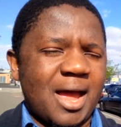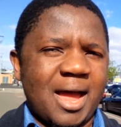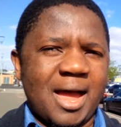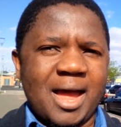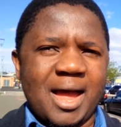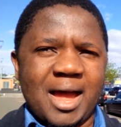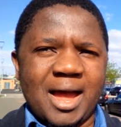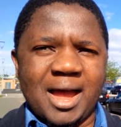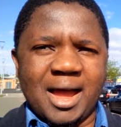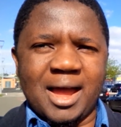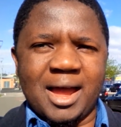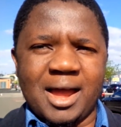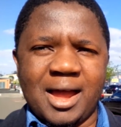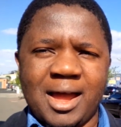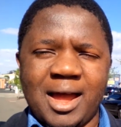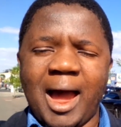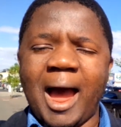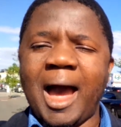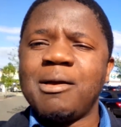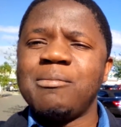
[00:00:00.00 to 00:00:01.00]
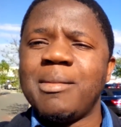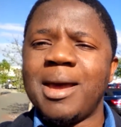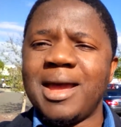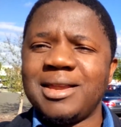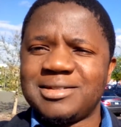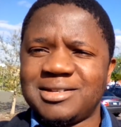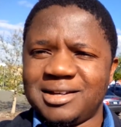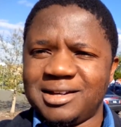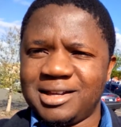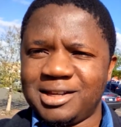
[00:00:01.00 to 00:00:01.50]
high
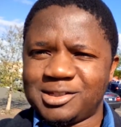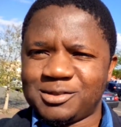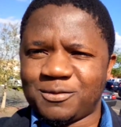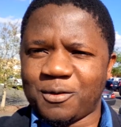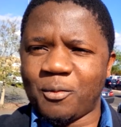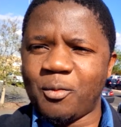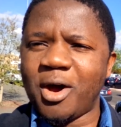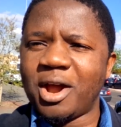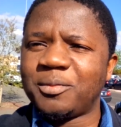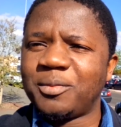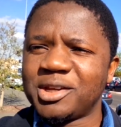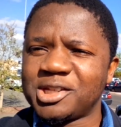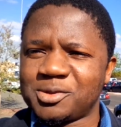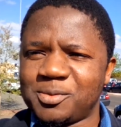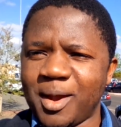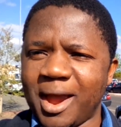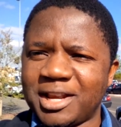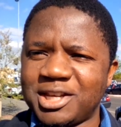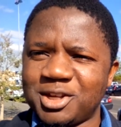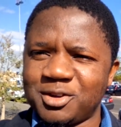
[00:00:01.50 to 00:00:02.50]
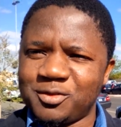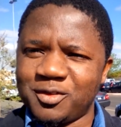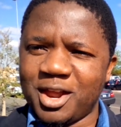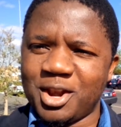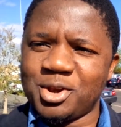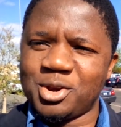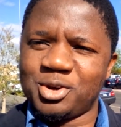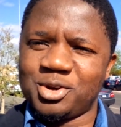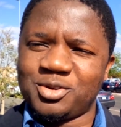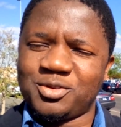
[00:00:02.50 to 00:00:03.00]
maintenance from what perspective
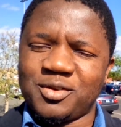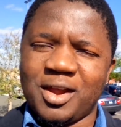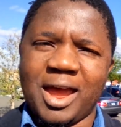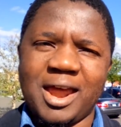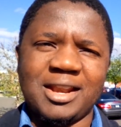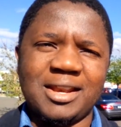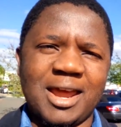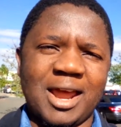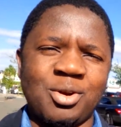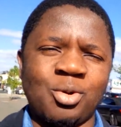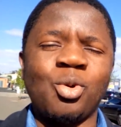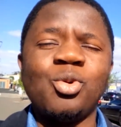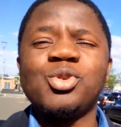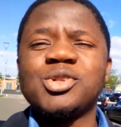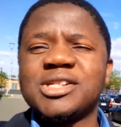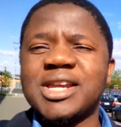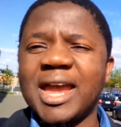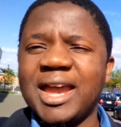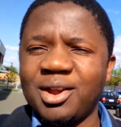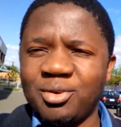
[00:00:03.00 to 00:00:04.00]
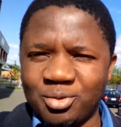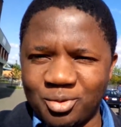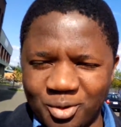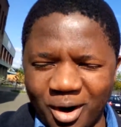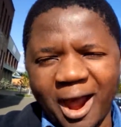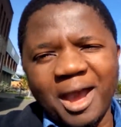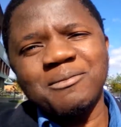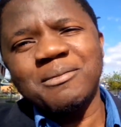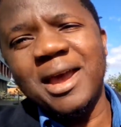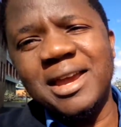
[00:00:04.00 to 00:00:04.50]
and who's saying
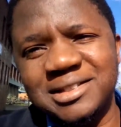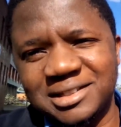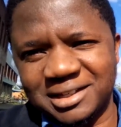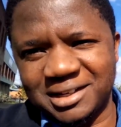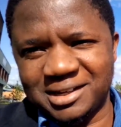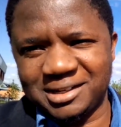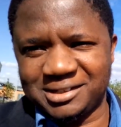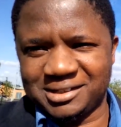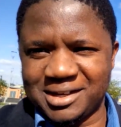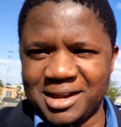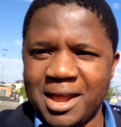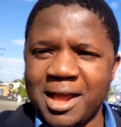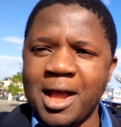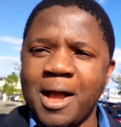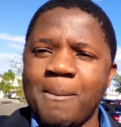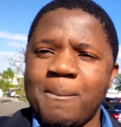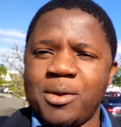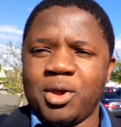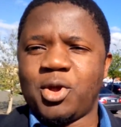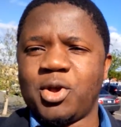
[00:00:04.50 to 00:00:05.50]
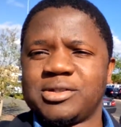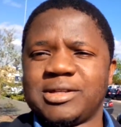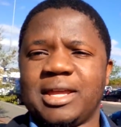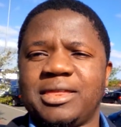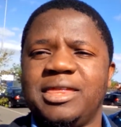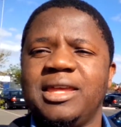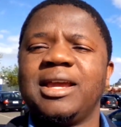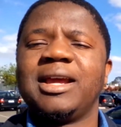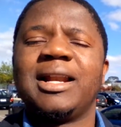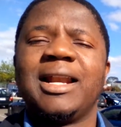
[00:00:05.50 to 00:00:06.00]
high maintenance, because I
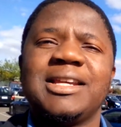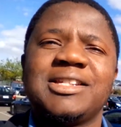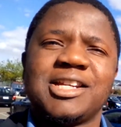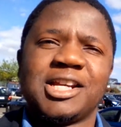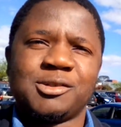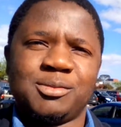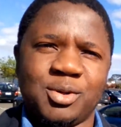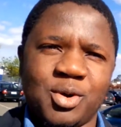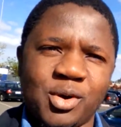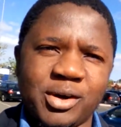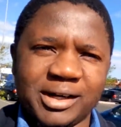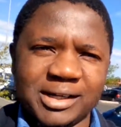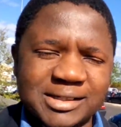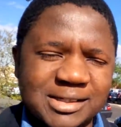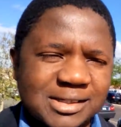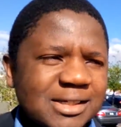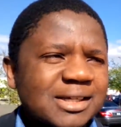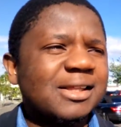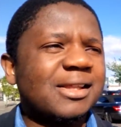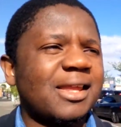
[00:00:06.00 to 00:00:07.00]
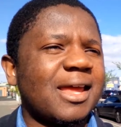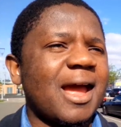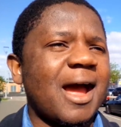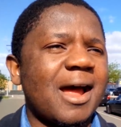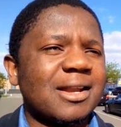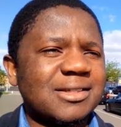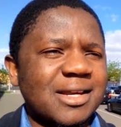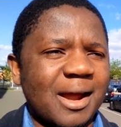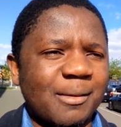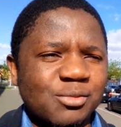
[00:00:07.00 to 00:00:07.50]
think, let's just be honest, there
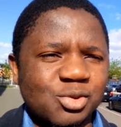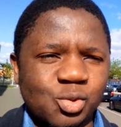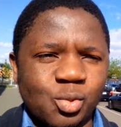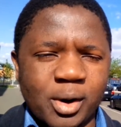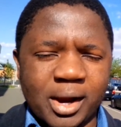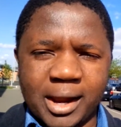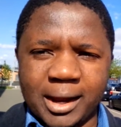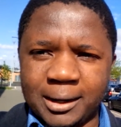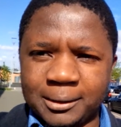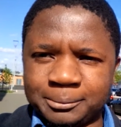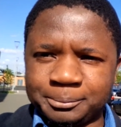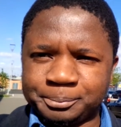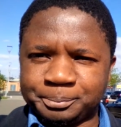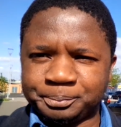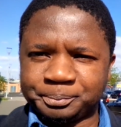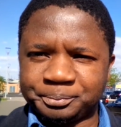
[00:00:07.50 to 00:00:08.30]
are times where